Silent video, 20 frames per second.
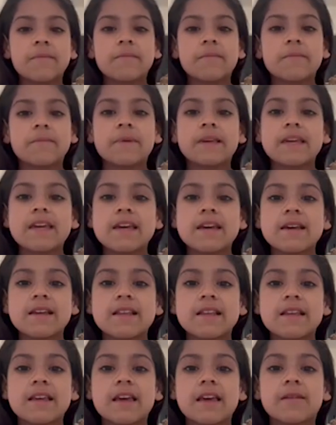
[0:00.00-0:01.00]
Me,
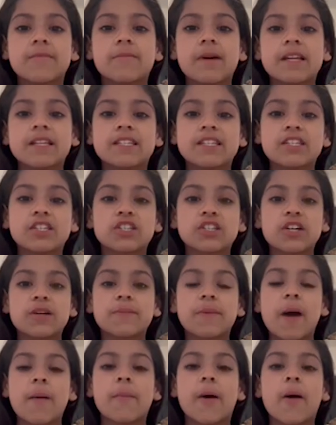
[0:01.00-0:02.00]
my teacher,
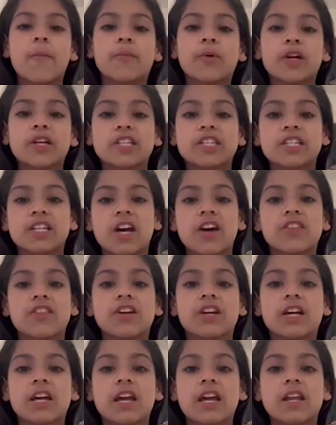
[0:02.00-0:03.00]
and my mom worked
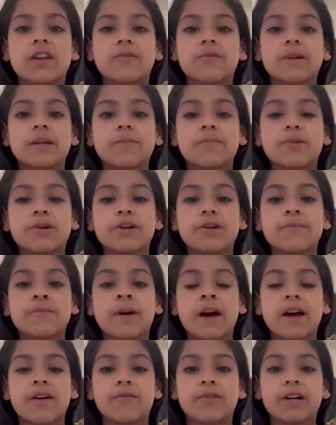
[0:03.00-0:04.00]
together, and we put
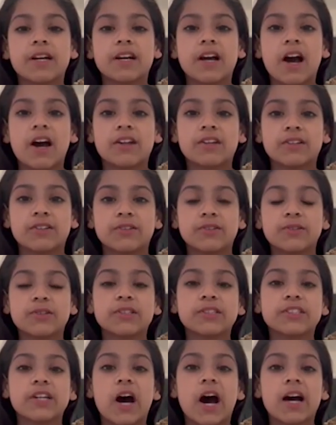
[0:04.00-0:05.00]
my work on a
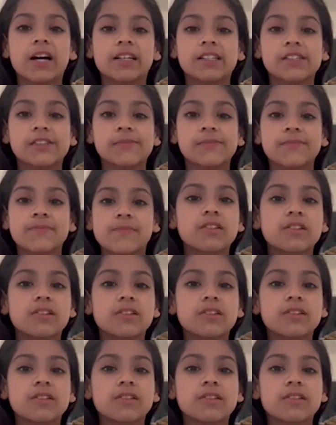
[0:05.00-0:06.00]
Google Doc.
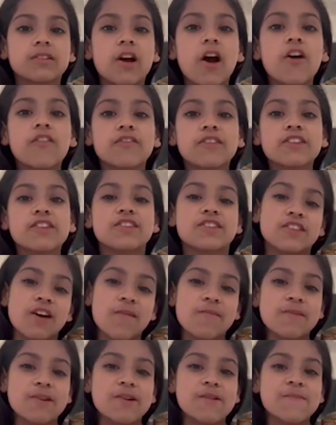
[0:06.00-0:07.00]
Over the
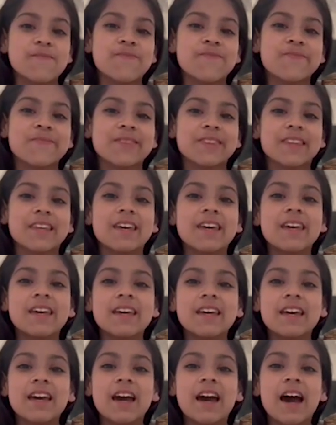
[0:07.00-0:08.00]
summer,
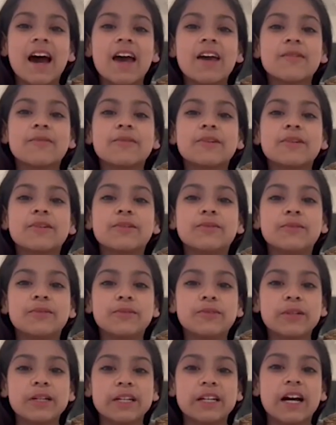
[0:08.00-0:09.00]
I would
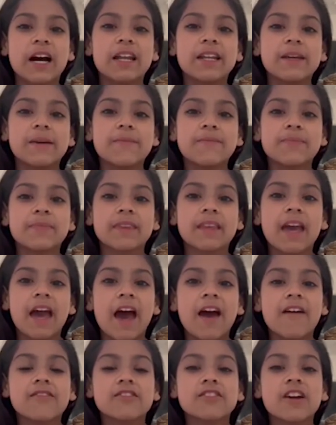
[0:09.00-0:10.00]
work on it.
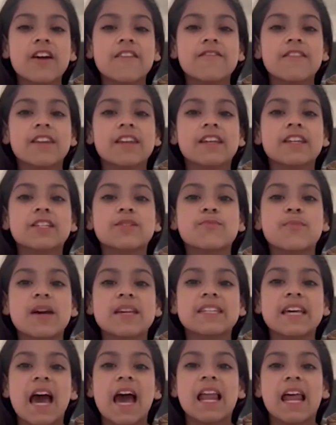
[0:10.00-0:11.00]
After I finished, my
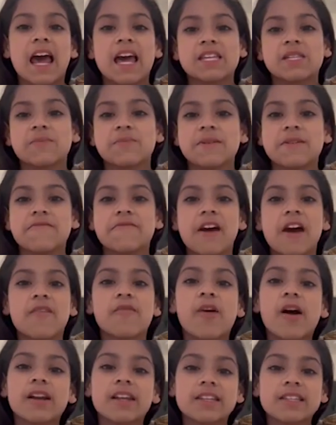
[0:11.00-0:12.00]
dad asked me if I
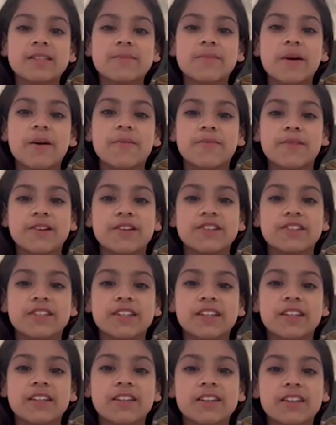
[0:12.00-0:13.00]
wanted to publish
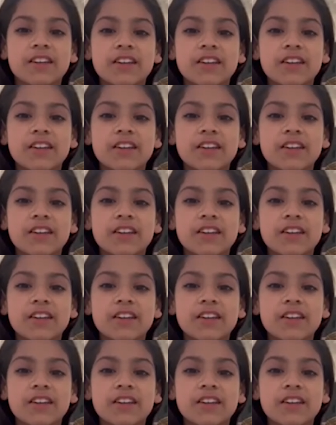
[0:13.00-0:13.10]
it.